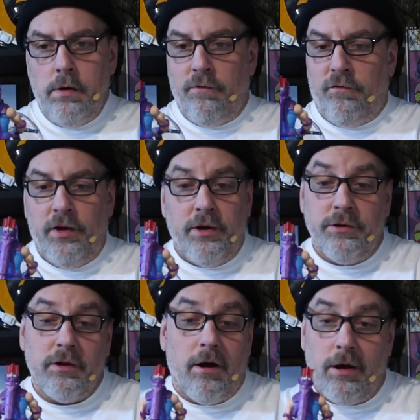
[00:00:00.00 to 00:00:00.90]
The
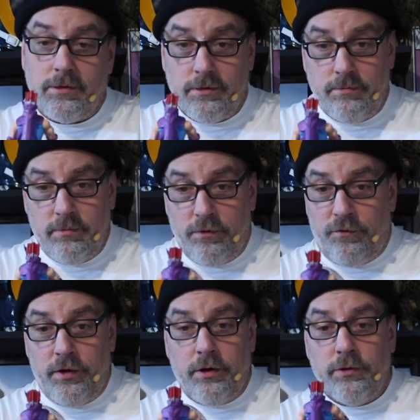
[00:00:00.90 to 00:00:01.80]
figure's awesome. The
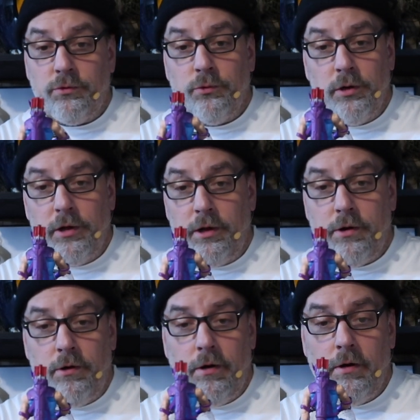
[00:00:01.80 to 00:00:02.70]
figure's really
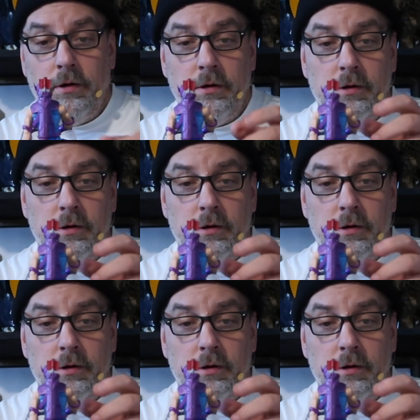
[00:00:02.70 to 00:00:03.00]
cool.